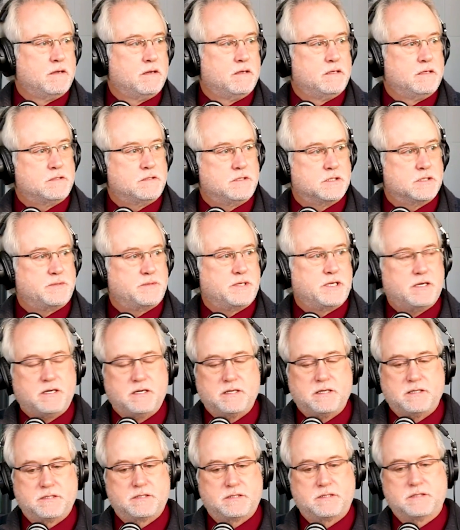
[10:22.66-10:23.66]
just
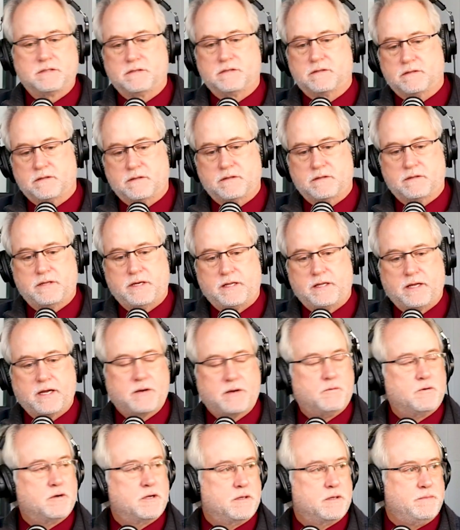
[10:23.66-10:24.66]
because they
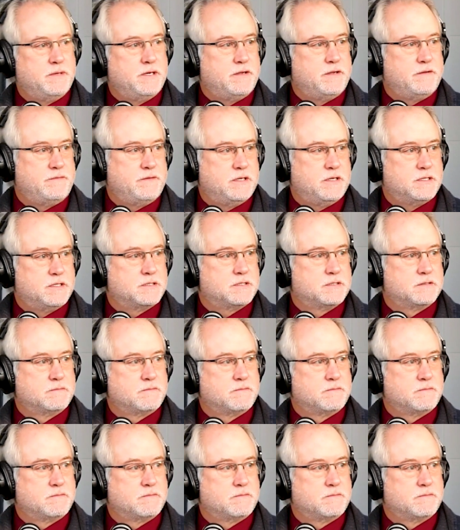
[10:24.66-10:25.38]
like one of the benefits,